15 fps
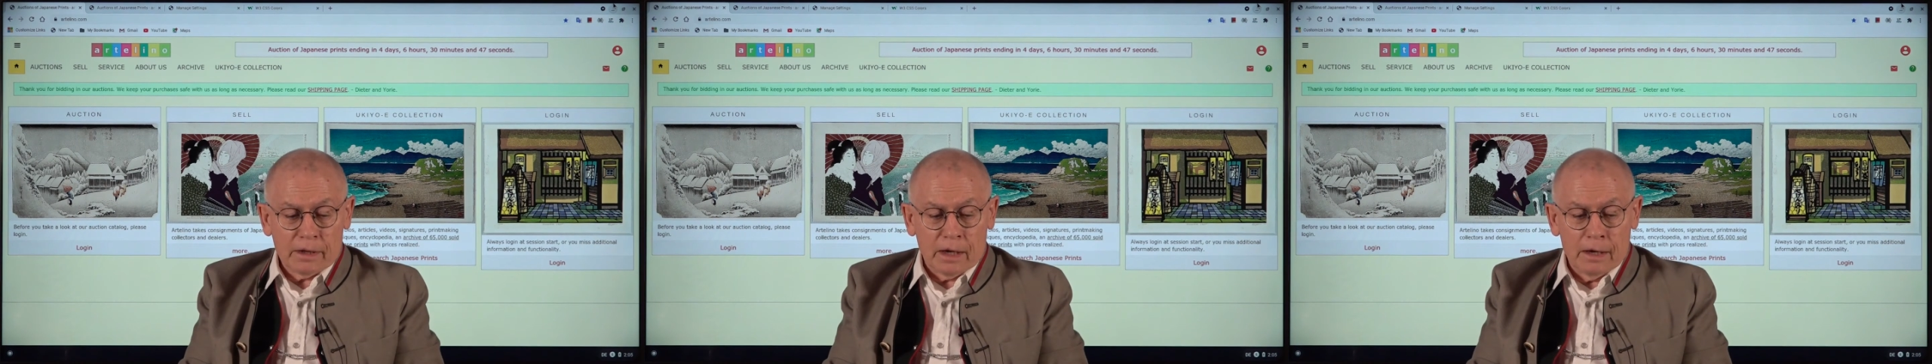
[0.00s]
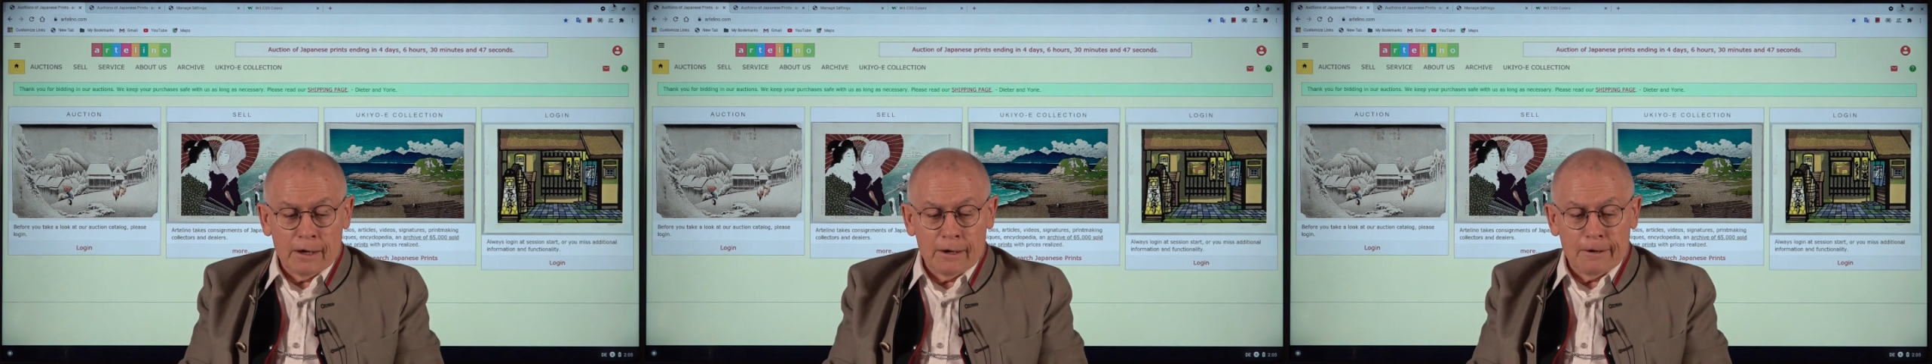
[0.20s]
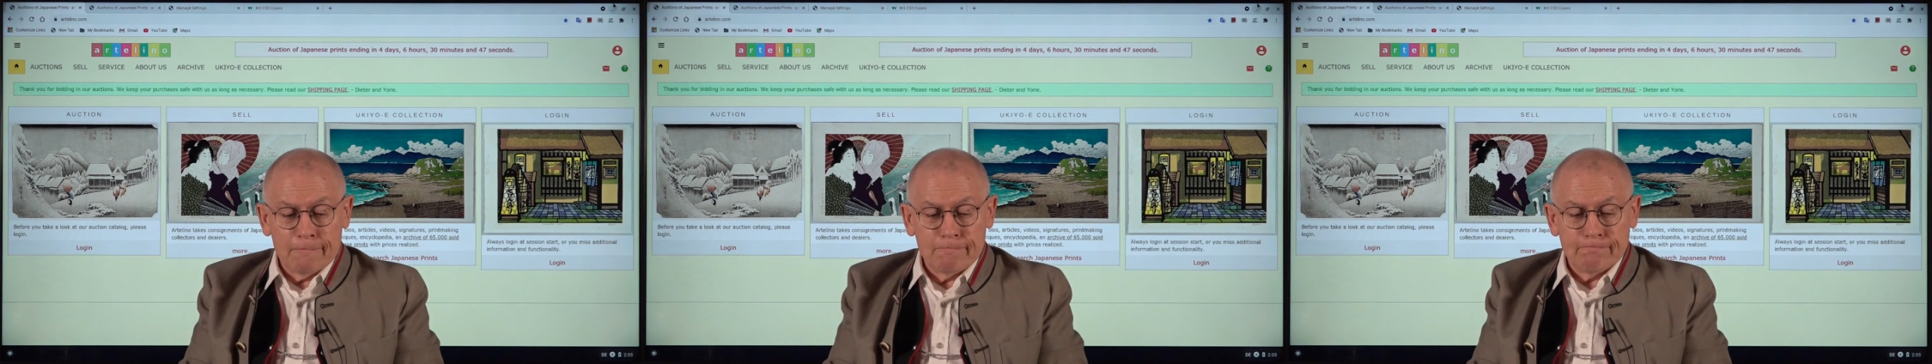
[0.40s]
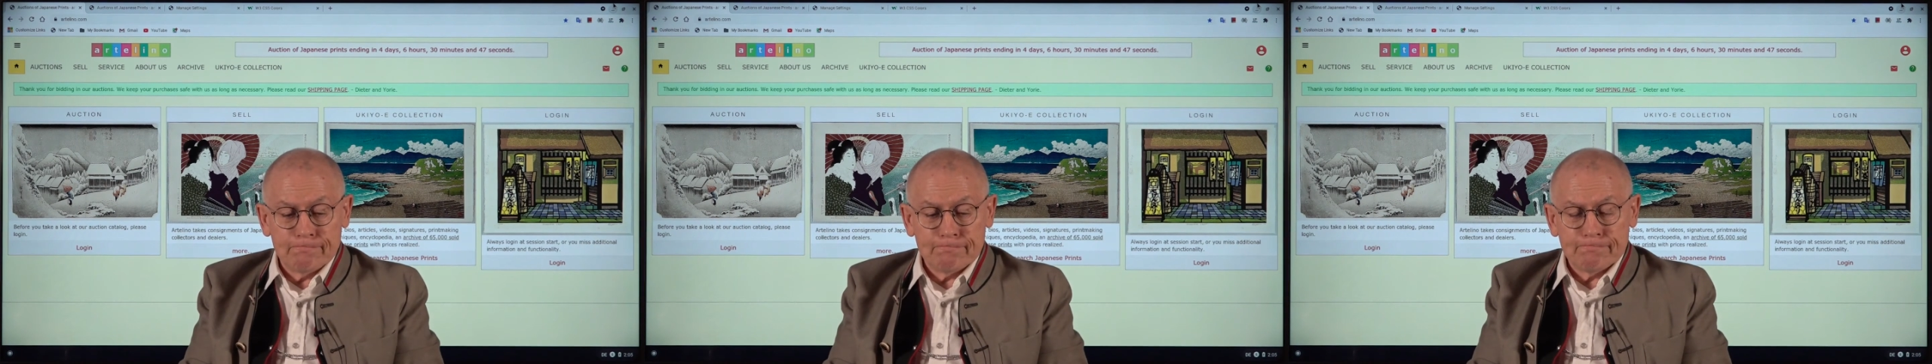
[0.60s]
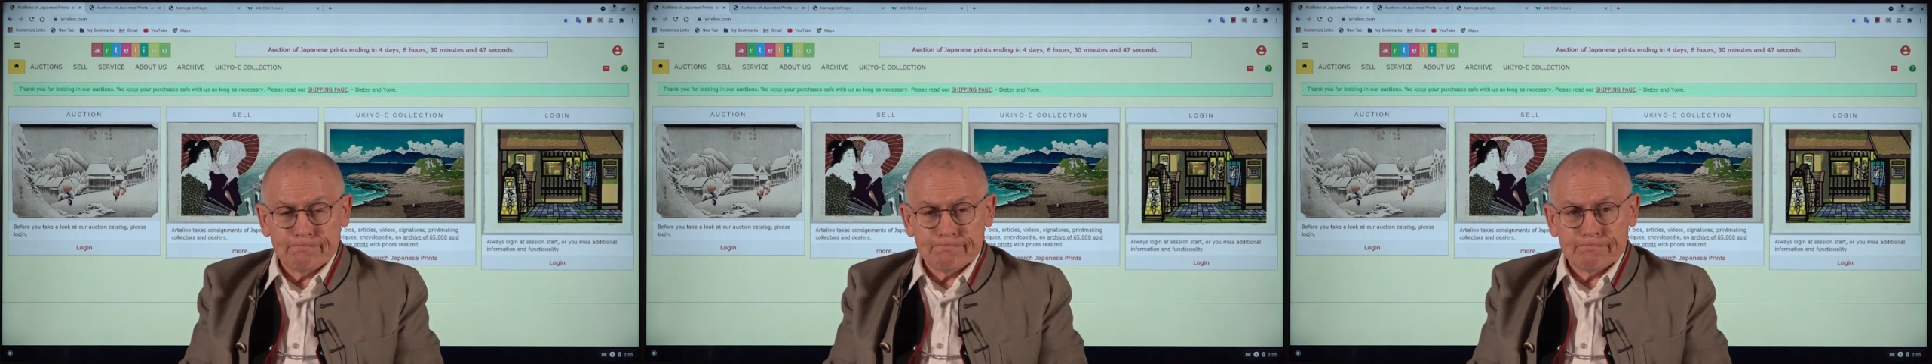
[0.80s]

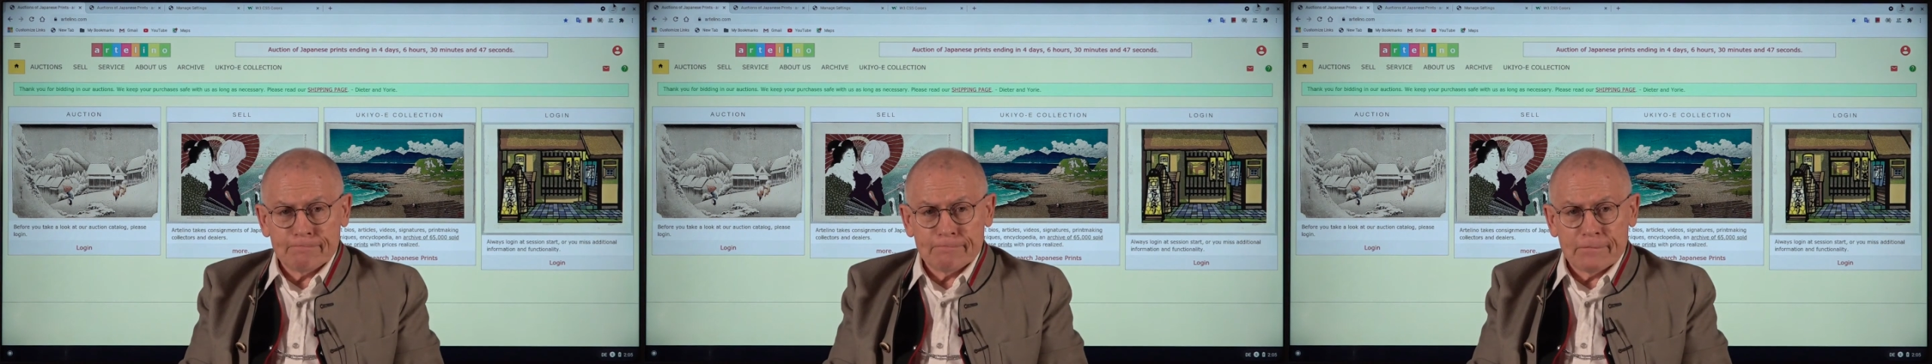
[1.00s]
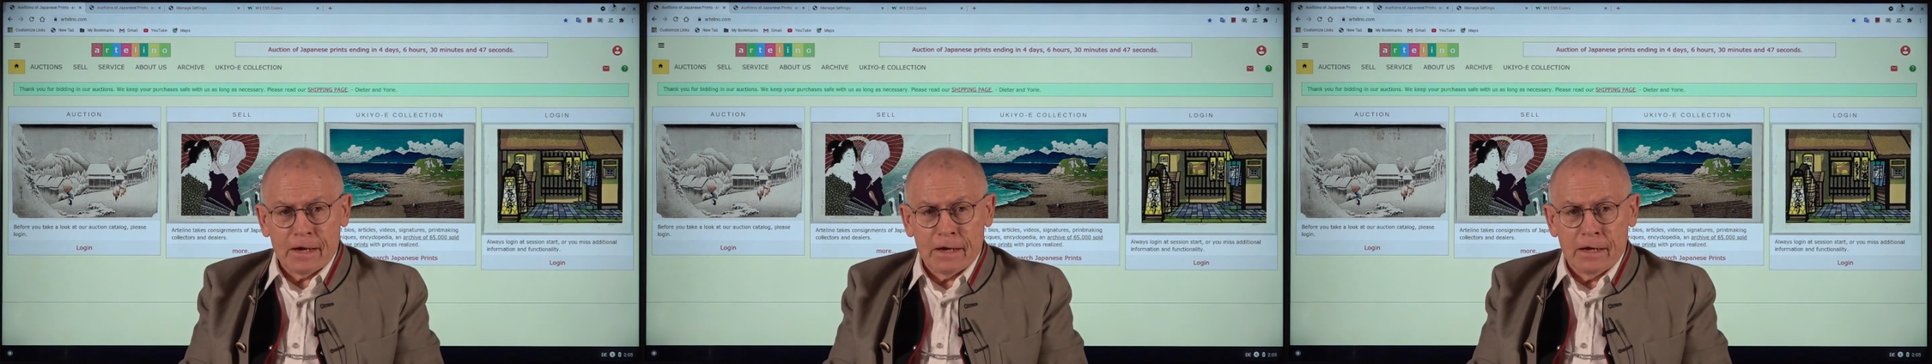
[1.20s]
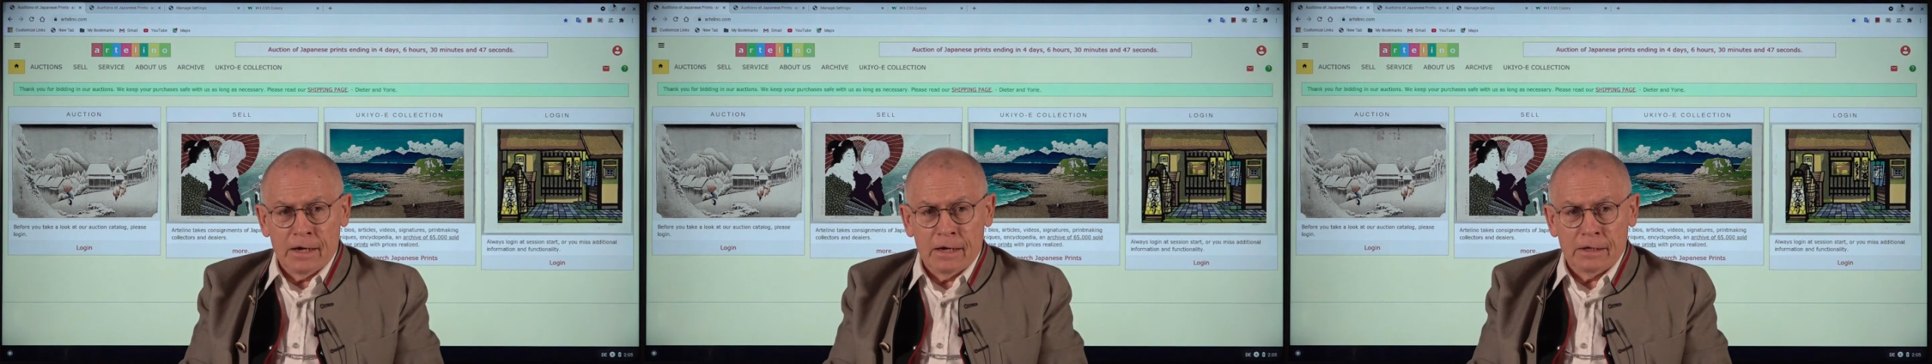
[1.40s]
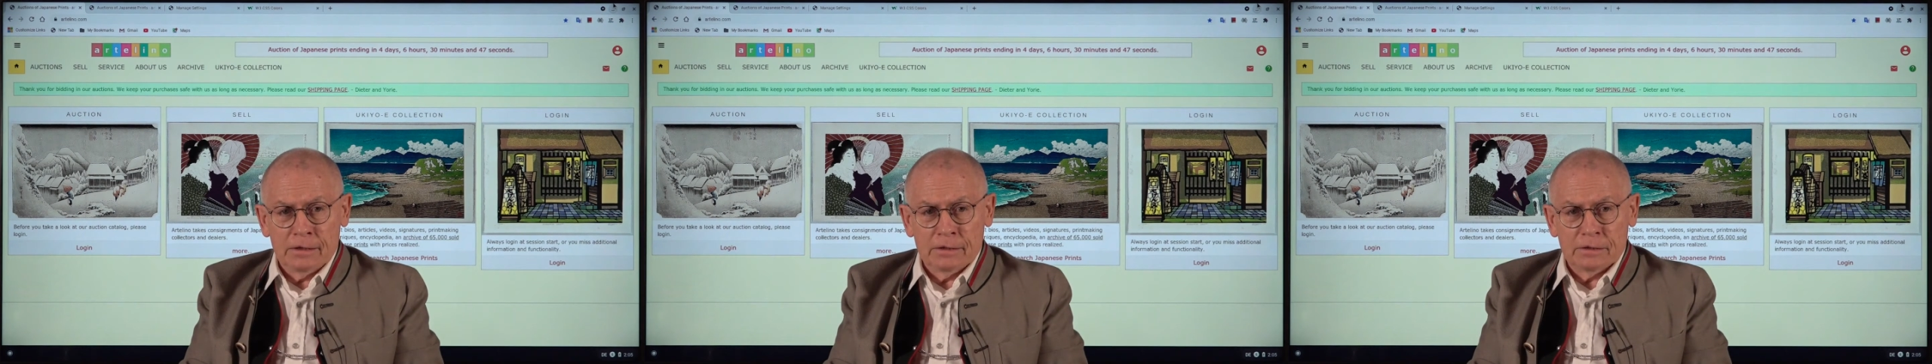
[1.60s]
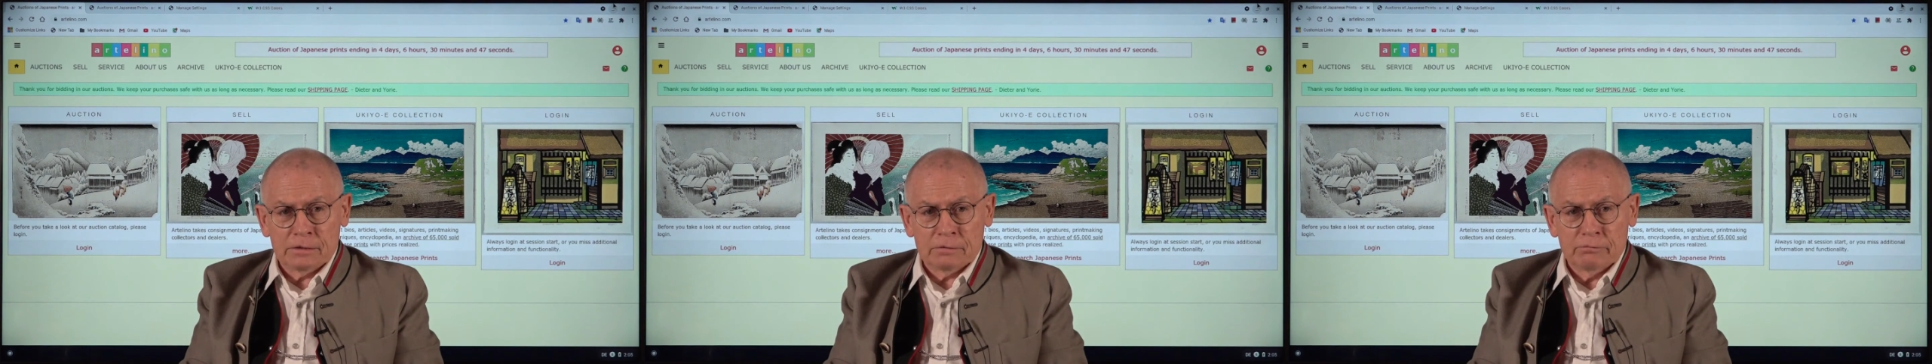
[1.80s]

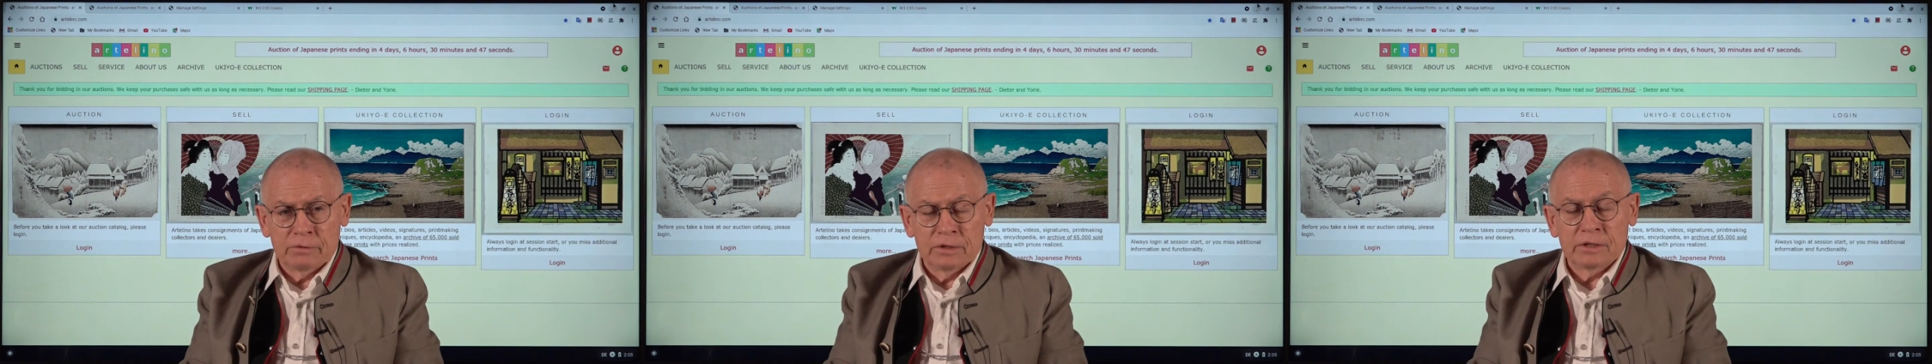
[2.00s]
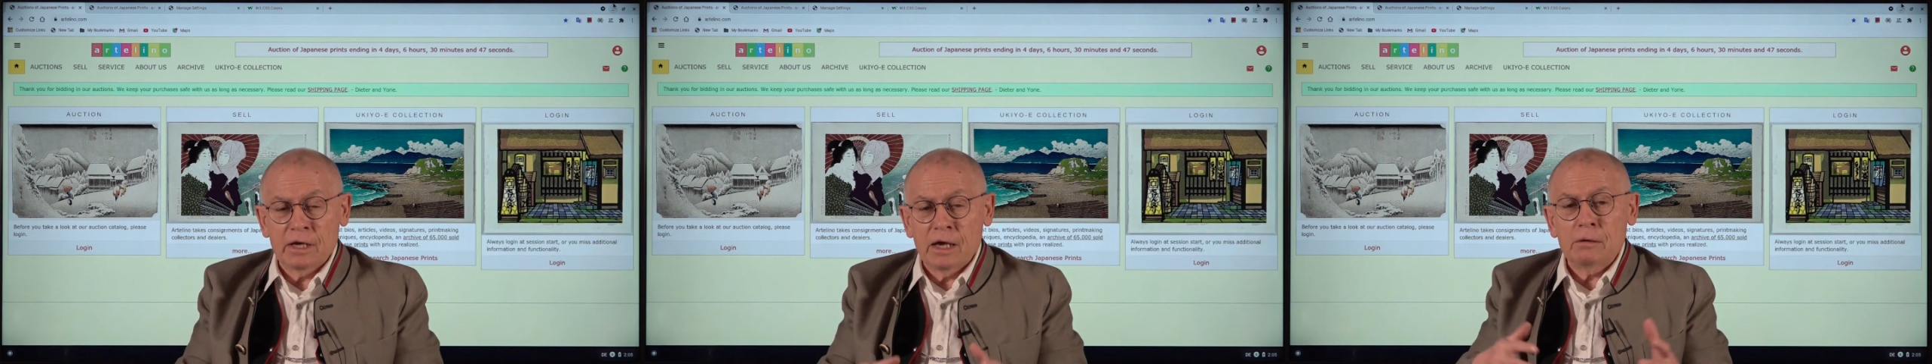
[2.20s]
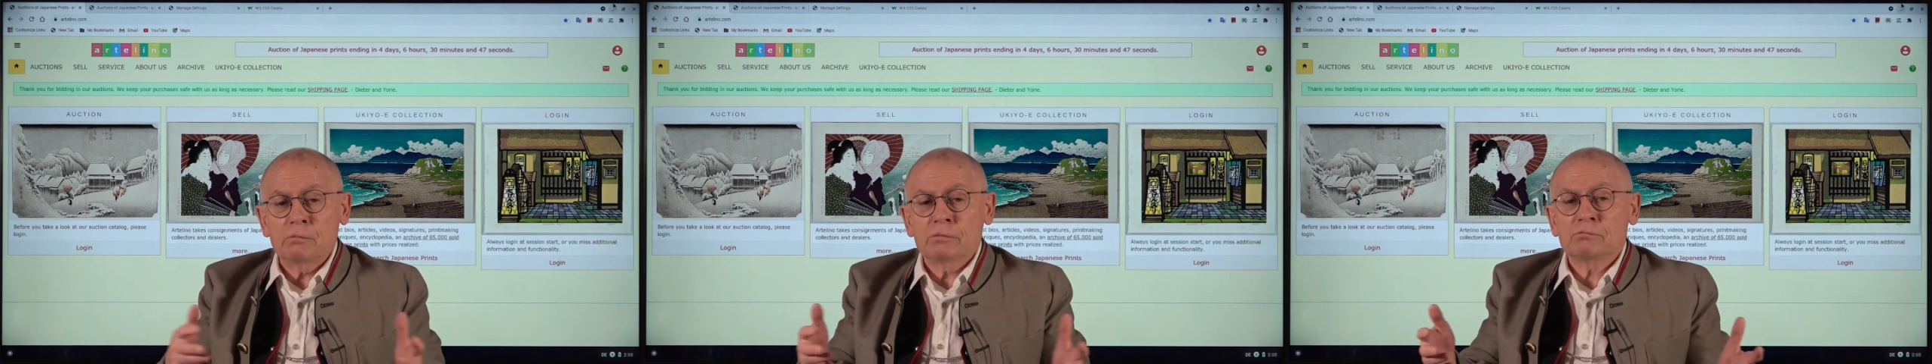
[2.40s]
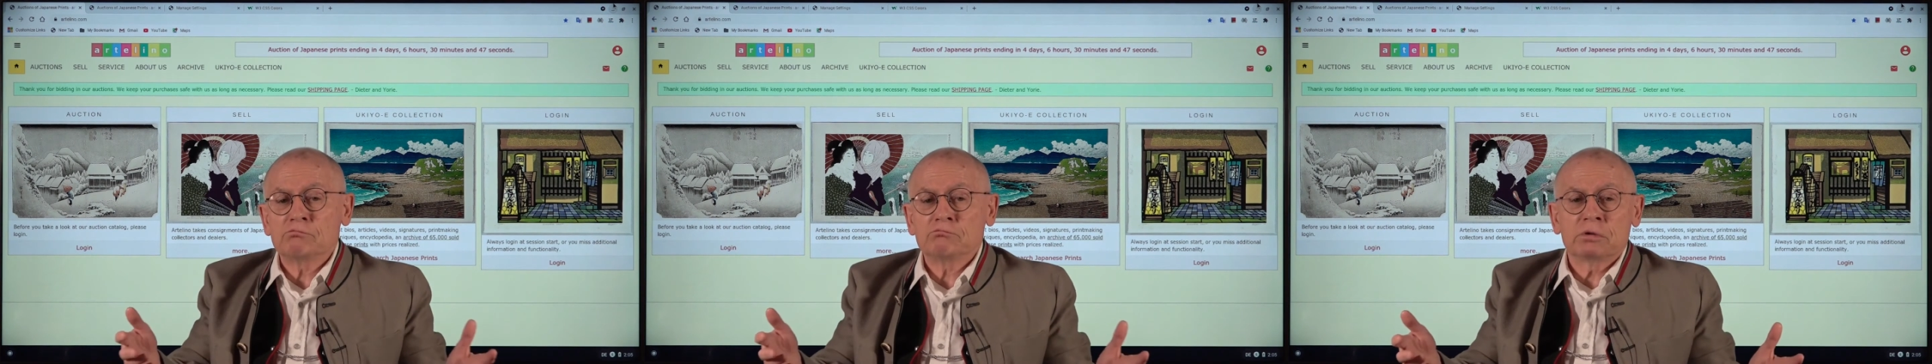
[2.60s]
and the same,